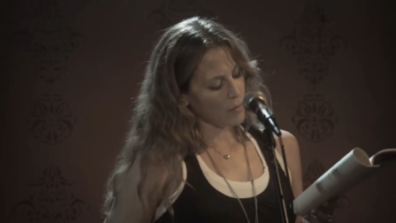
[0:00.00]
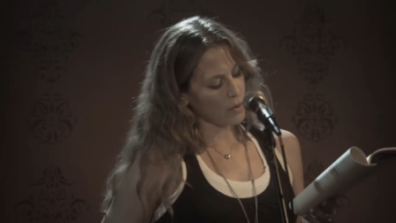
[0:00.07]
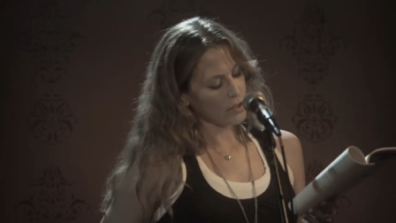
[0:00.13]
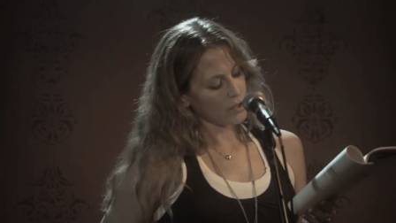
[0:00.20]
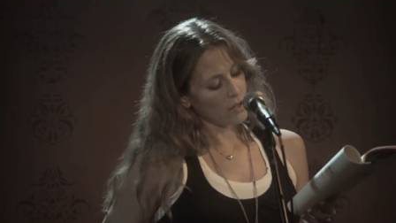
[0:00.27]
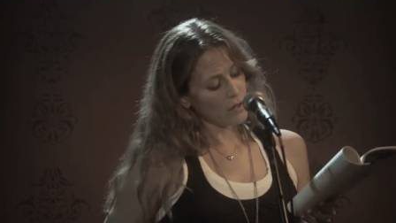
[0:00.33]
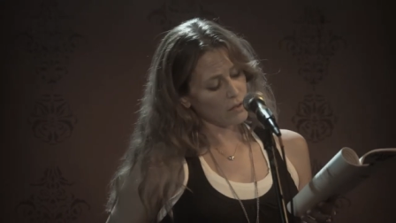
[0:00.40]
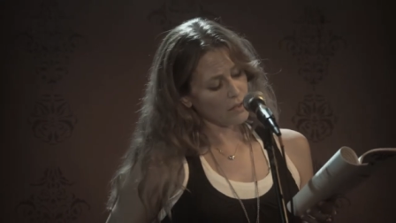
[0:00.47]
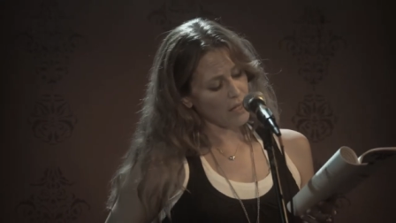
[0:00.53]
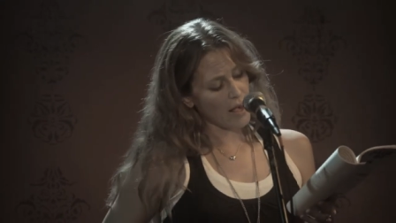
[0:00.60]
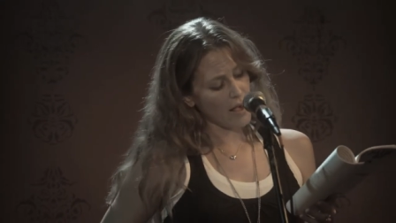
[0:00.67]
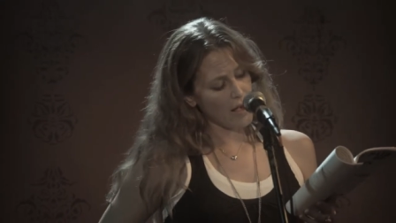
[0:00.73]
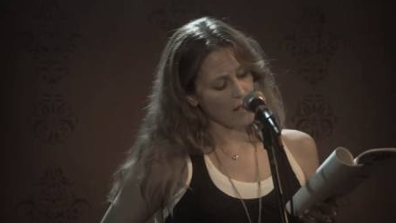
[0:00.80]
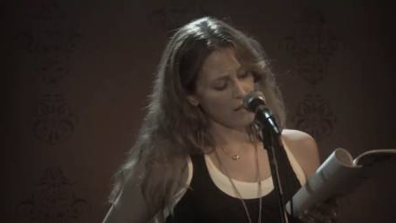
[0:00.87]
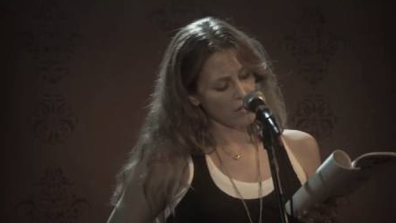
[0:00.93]
We turn to
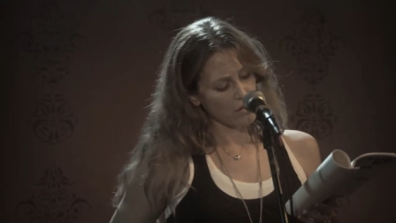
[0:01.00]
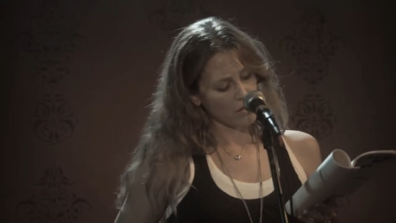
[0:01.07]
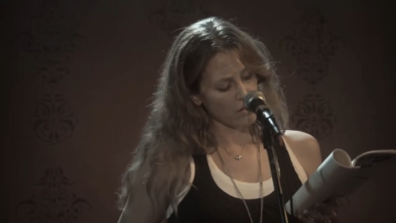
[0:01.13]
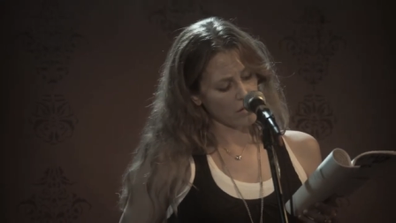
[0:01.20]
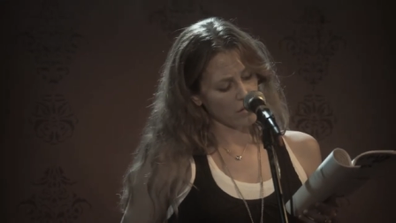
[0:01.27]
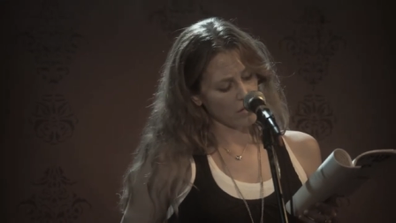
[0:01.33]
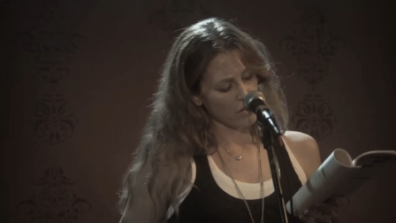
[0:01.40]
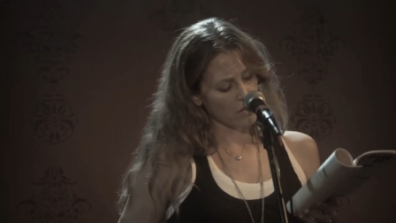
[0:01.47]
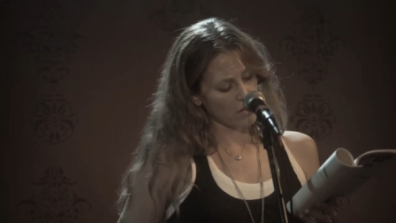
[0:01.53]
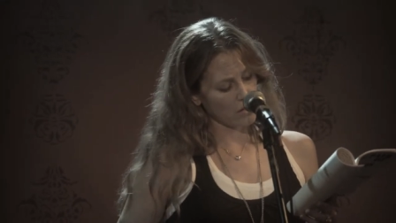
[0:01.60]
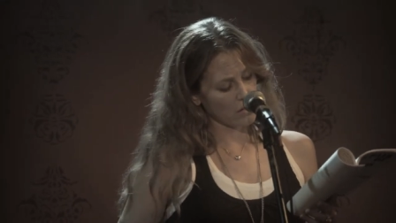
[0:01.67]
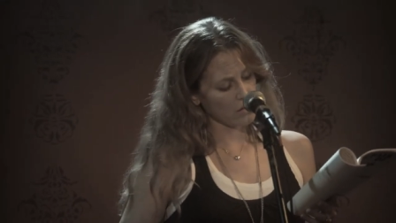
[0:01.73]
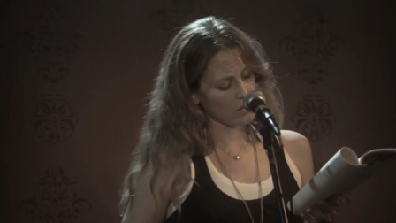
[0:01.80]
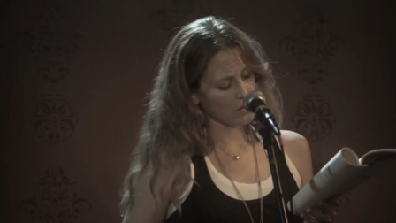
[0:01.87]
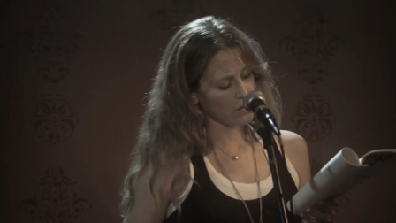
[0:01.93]
ash,
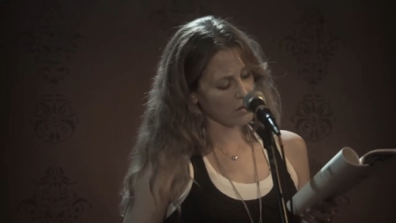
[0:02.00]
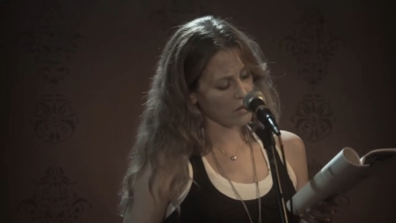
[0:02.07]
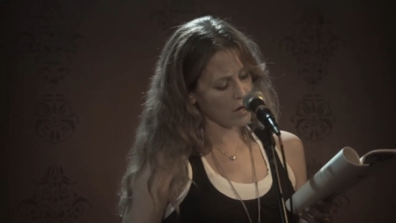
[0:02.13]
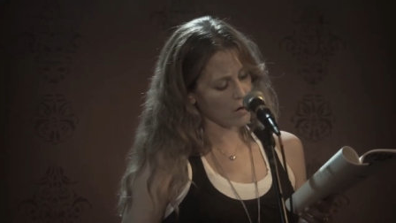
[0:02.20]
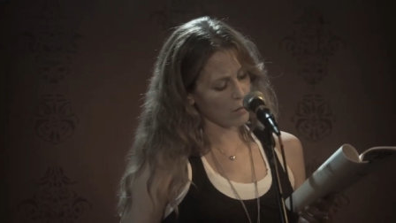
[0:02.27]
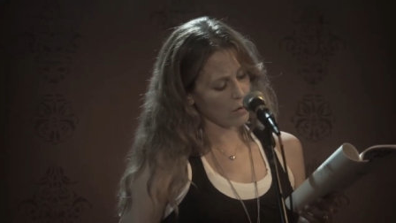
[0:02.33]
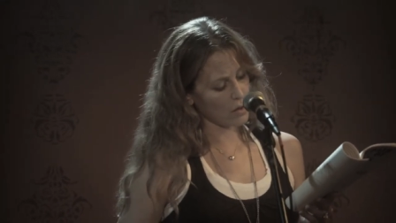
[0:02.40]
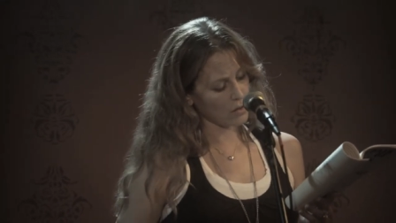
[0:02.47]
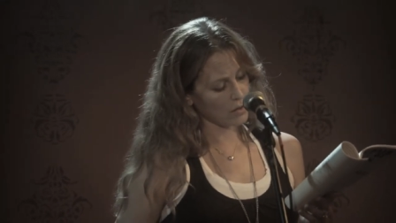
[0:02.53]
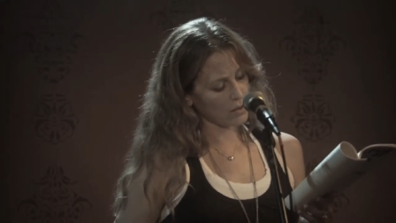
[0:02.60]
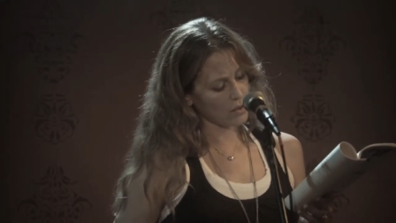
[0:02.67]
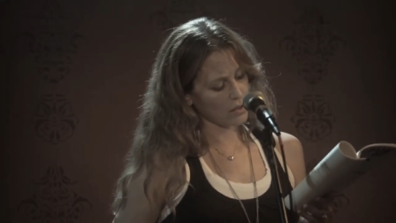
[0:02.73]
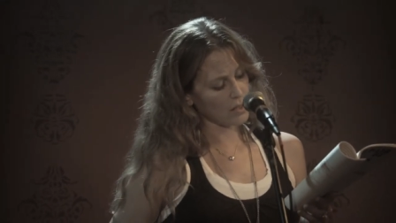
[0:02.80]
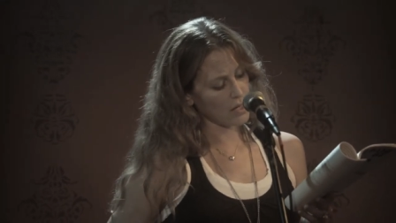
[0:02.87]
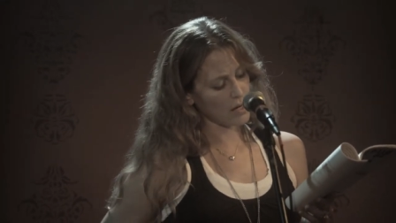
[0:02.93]
turn our
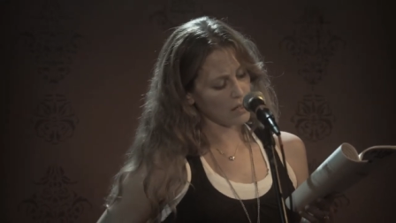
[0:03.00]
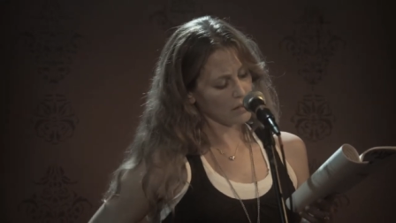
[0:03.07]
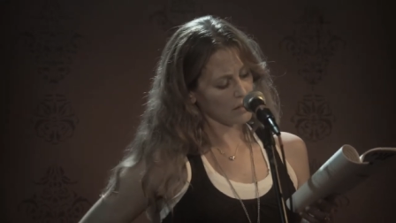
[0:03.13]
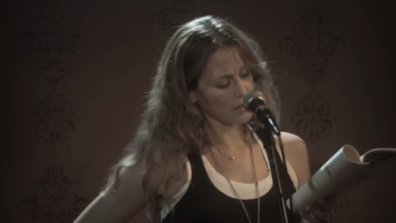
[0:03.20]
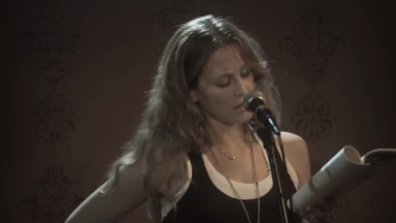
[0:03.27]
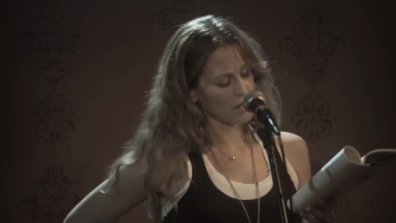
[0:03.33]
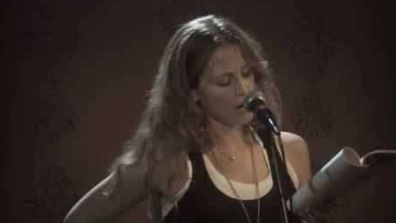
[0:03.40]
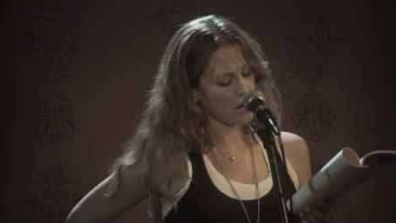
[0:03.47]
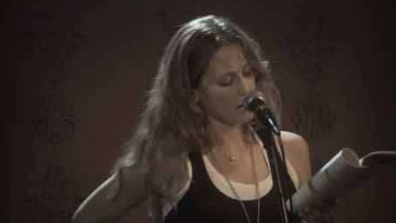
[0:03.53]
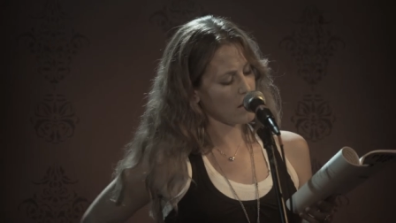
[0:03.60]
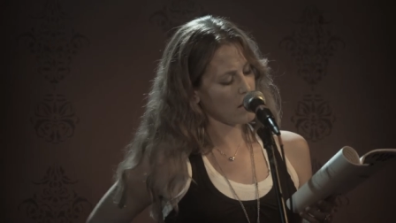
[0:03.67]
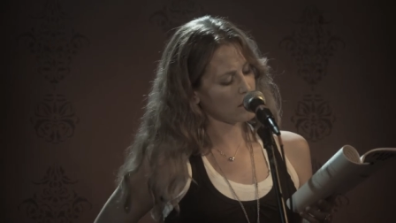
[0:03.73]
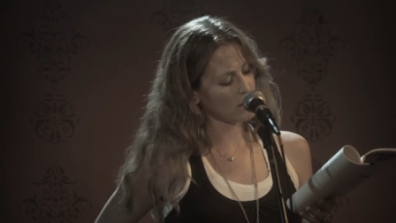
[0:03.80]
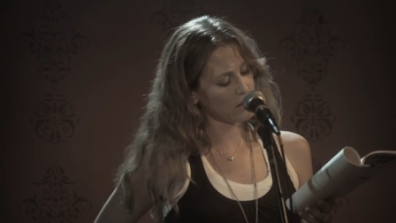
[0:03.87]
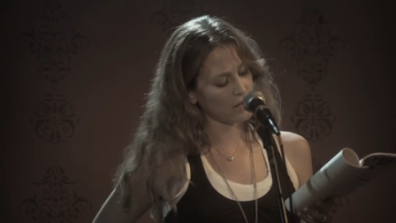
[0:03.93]
words to dust, our
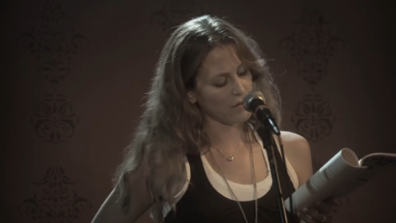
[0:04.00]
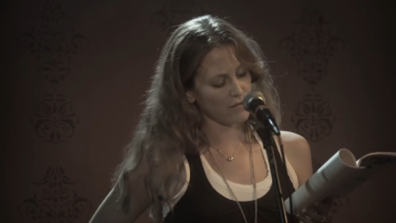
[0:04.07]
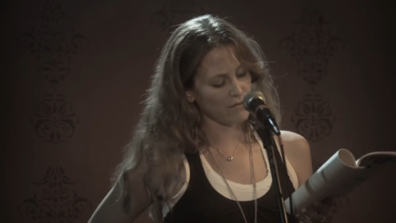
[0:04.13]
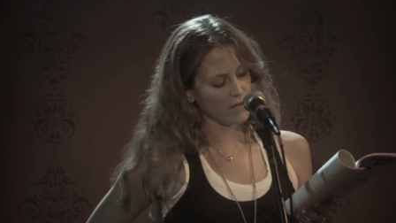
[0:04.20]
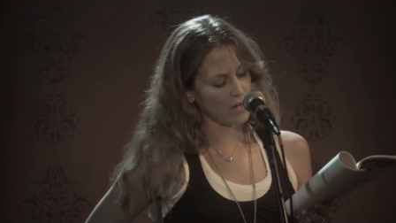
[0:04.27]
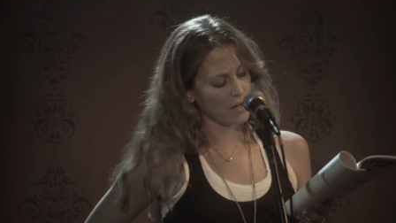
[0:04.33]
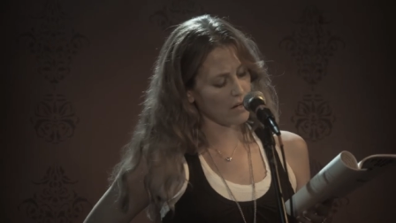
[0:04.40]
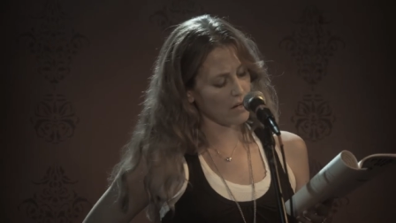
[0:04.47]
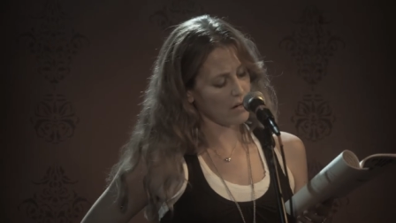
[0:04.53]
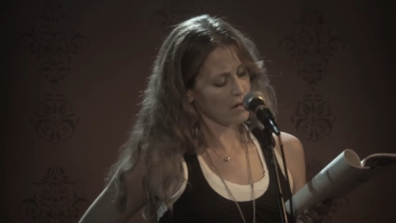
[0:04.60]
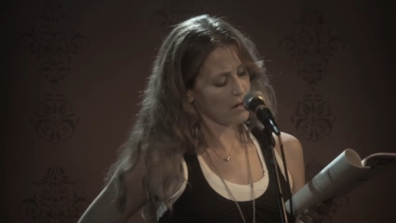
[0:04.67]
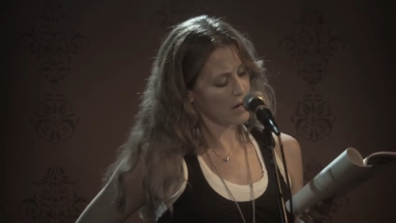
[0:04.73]
lust to fear,